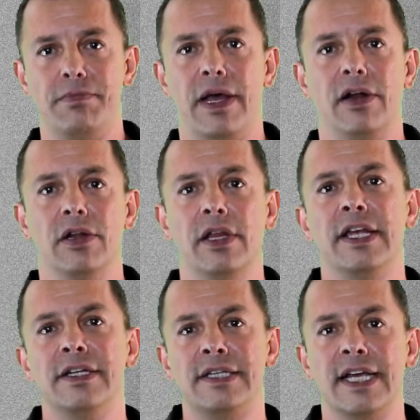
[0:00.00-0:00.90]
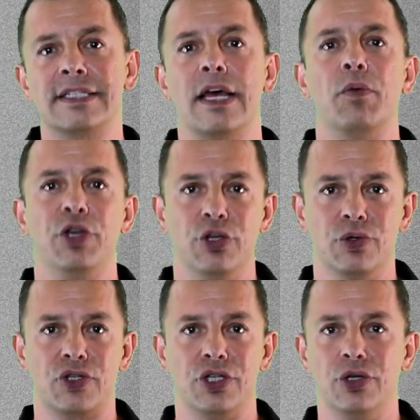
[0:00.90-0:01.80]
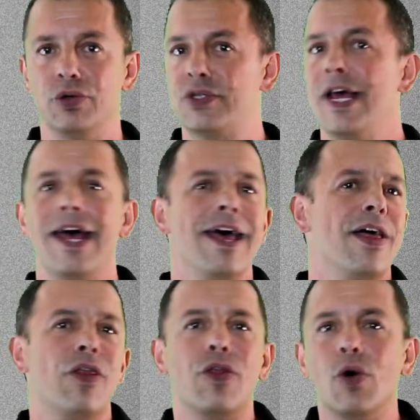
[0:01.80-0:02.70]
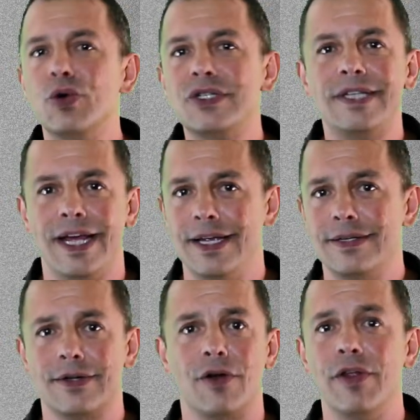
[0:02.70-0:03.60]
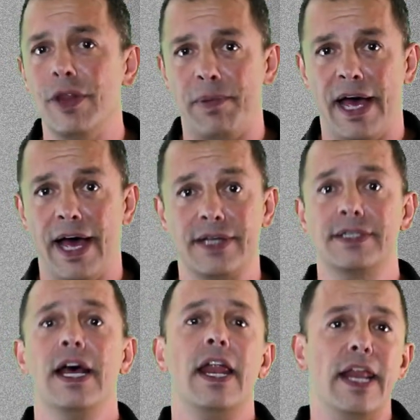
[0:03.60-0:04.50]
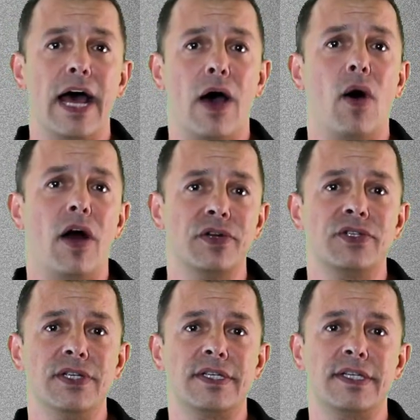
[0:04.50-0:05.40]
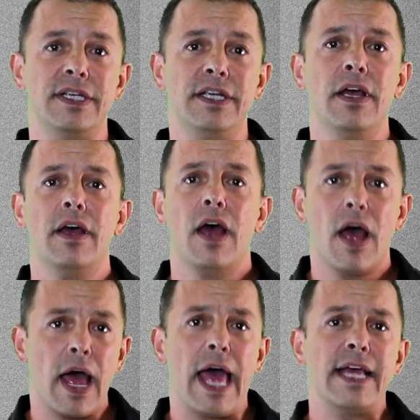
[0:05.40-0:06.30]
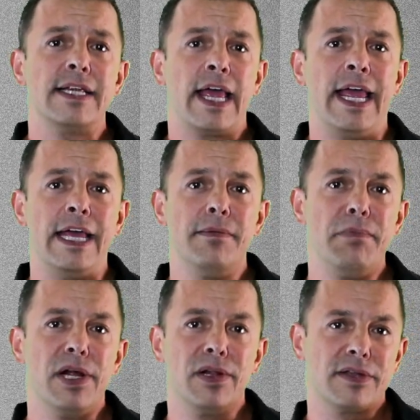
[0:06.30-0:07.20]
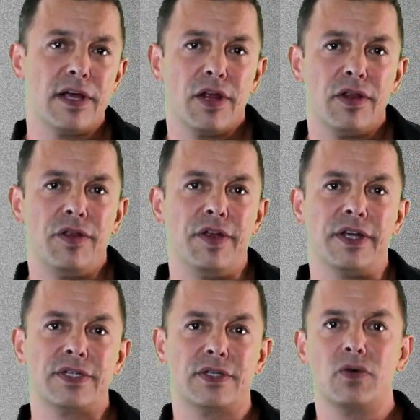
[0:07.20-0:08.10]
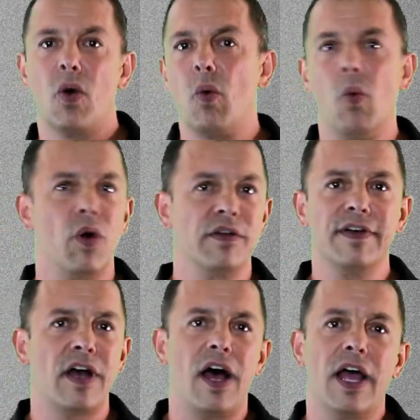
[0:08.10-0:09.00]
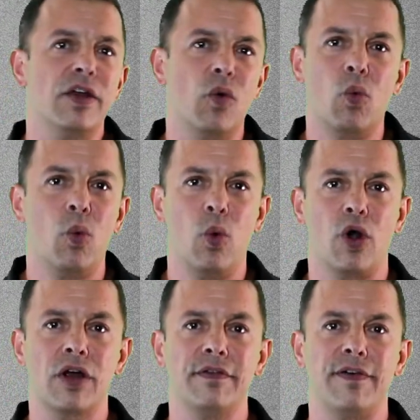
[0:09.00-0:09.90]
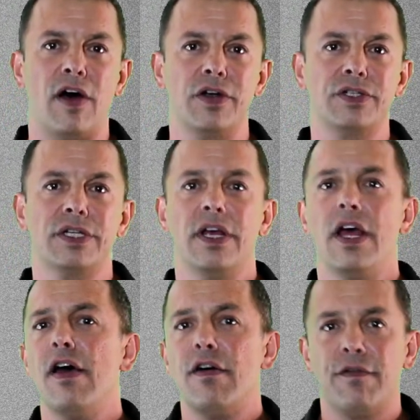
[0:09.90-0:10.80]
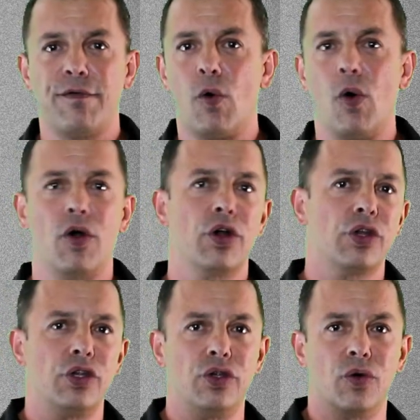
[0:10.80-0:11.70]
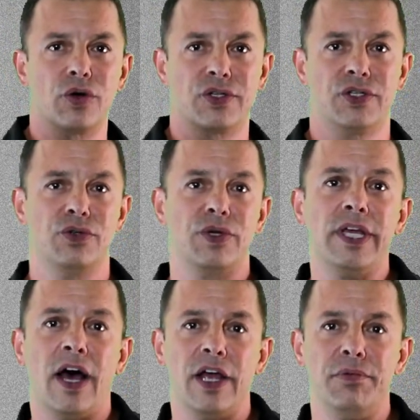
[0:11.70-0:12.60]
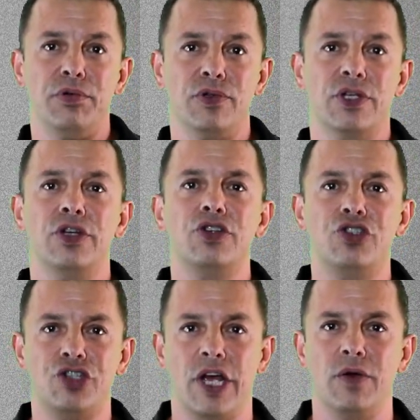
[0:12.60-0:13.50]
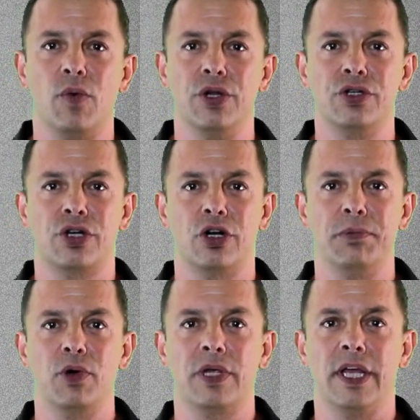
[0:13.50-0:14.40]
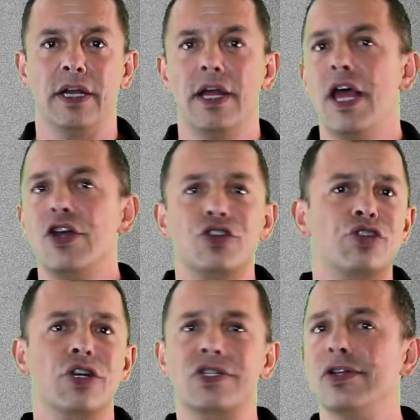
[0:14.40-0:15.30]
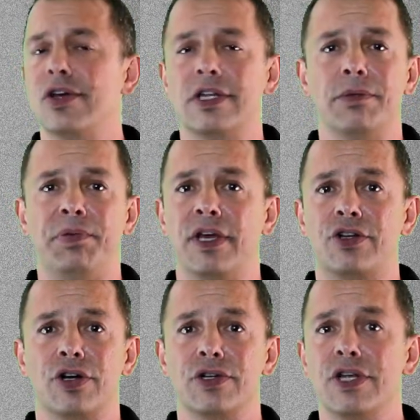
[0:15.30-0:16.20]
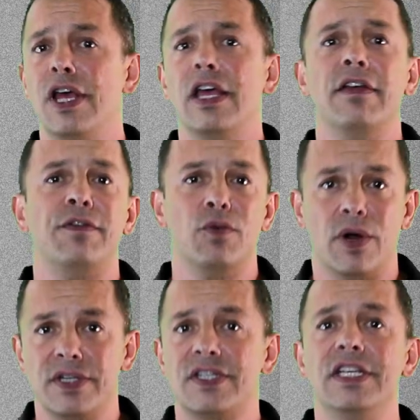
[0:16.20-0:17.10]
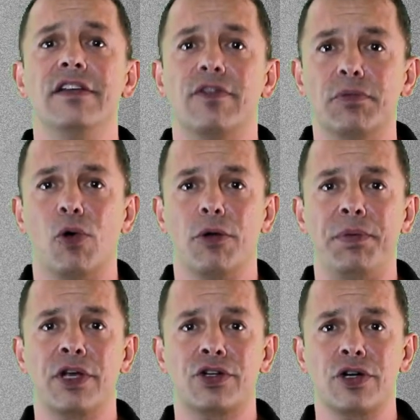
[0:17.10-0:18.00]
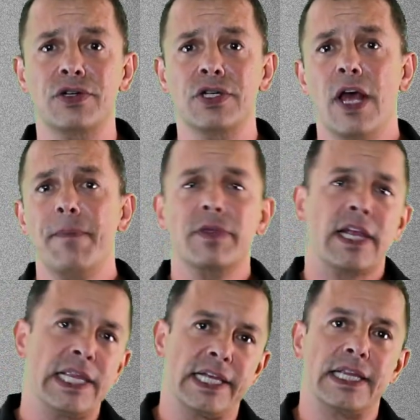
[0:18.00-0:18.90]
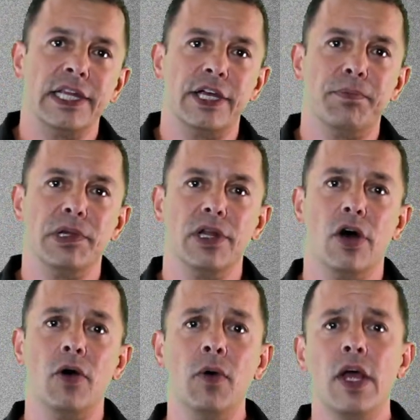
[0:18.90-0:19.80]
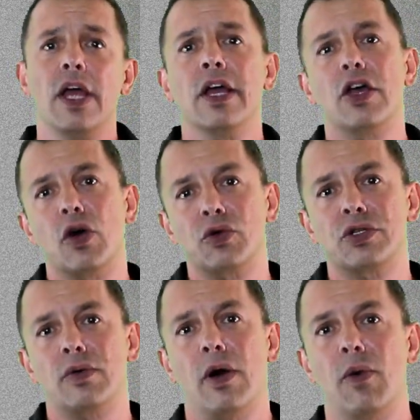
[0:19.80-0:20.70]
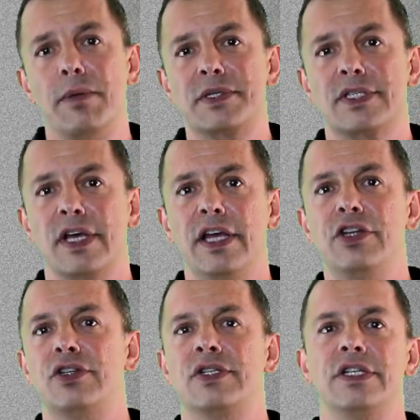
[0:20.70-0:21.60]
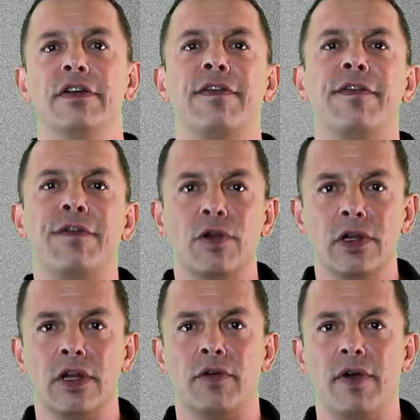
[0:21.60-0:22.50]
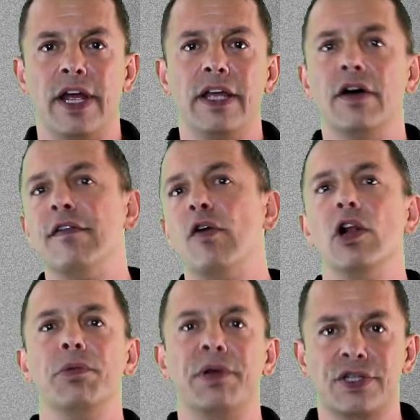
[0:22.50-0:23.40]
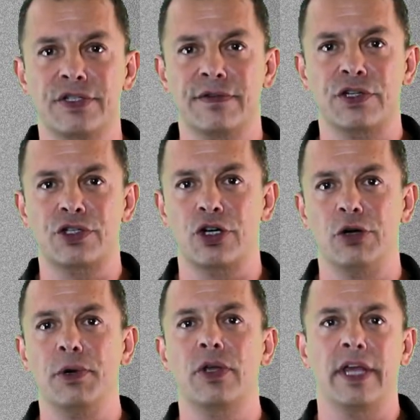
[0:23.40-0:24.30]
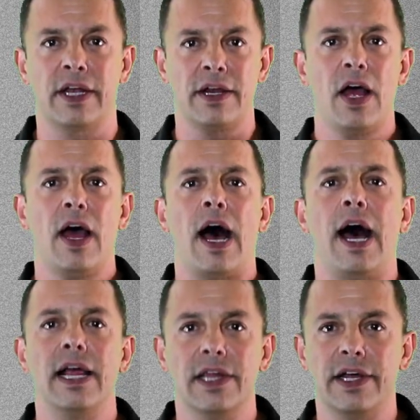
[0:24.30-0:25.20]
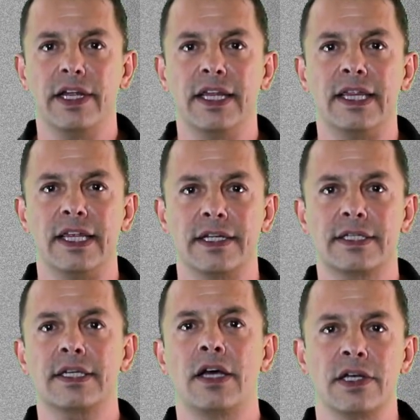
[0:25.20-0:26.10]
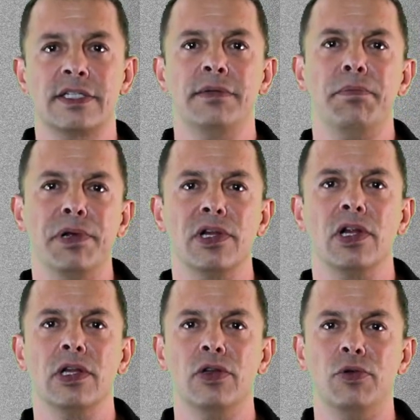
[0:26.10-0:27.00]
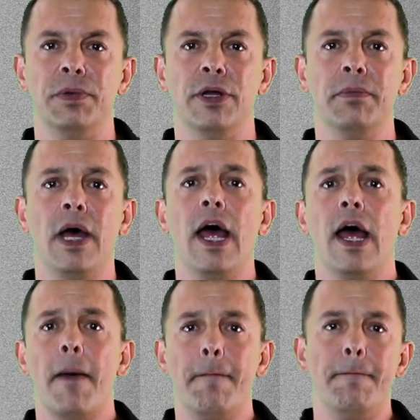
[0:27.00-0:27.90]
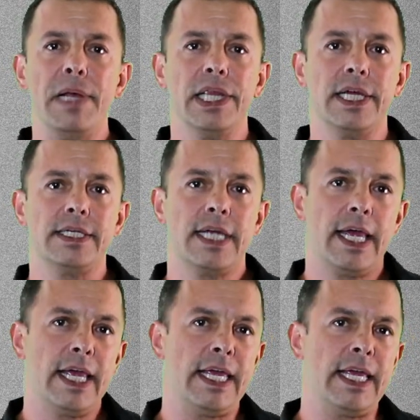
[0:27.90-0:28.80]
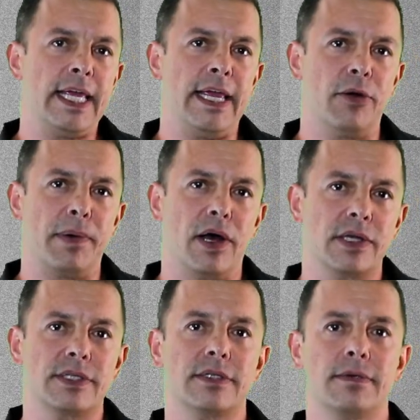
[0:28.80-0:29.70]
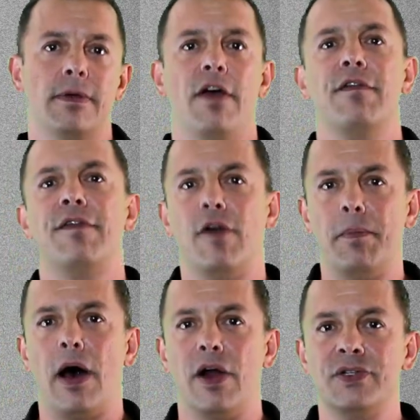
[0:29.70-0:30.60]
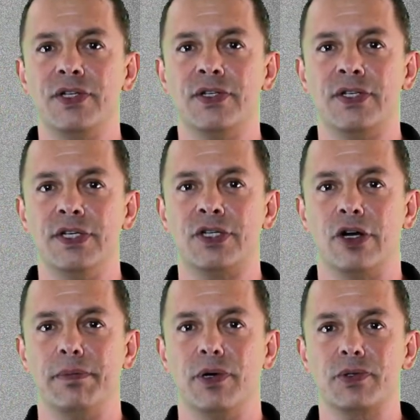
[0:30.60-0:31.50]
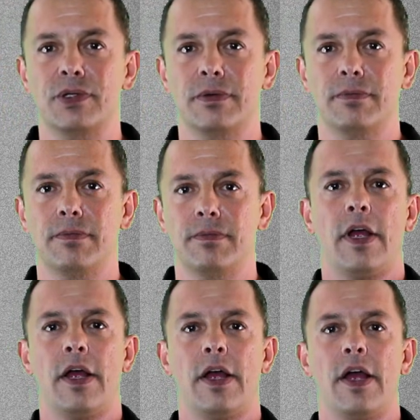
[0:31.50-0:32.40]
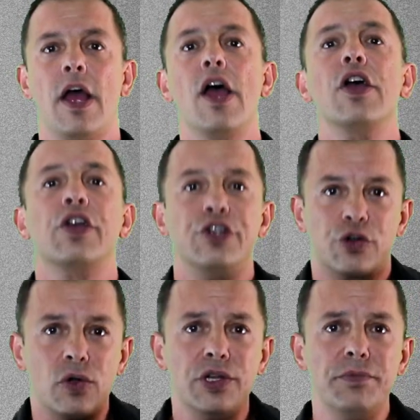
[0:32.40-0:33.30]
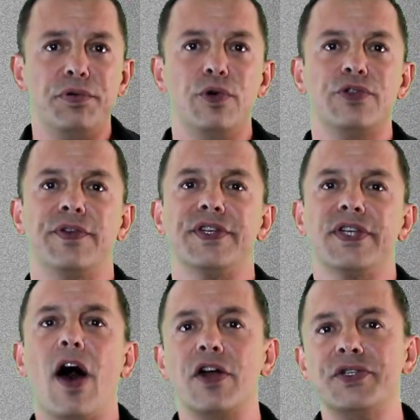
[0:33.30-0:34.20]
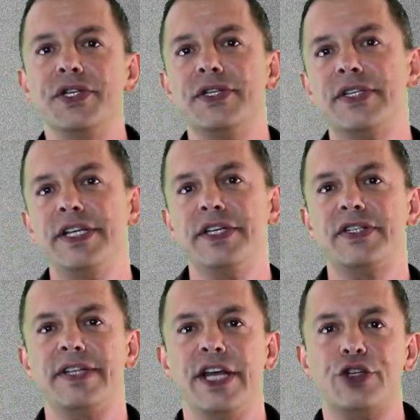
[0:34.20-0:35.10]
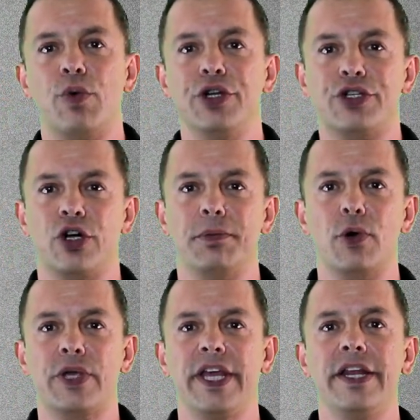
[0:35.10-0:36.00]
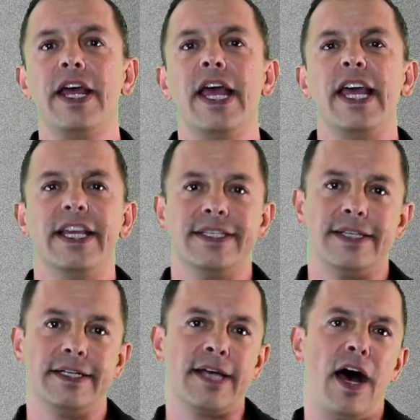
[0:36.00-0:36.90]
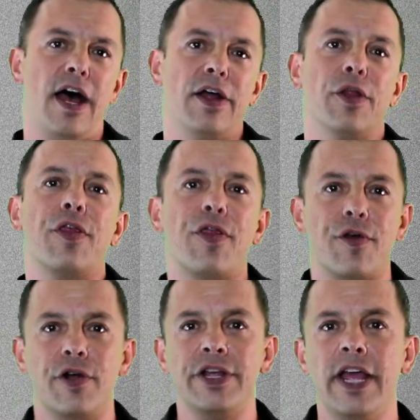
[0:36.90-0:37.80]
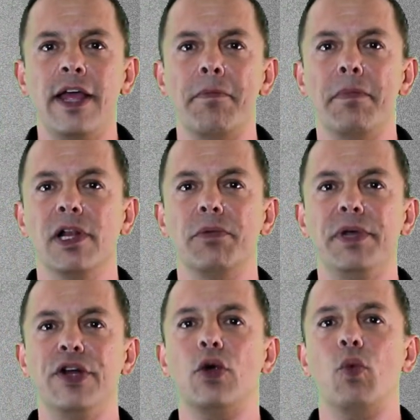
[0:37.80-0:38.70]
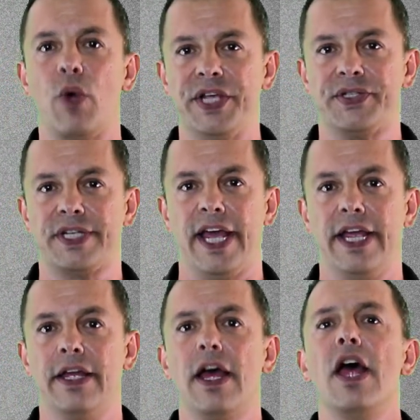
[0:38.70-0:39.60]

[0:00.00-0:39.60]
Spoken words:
metal intakes that we used to use. Those days are in the past. Now RCC hand-built this one-of-a-kind work of art for your Suzuki Hayabusa Gen 1 Turbo Kit. Just look at the pictures. If you want to see even more pictures, click the link below and go to our website to see a full array of all the pictures of this turbo kit highlighting this custom-built aluminum billet airbox from RCC Turbos. Controlling boost for this RCC Stage 1 Turbo Kit is the Tile 38mm wastegate.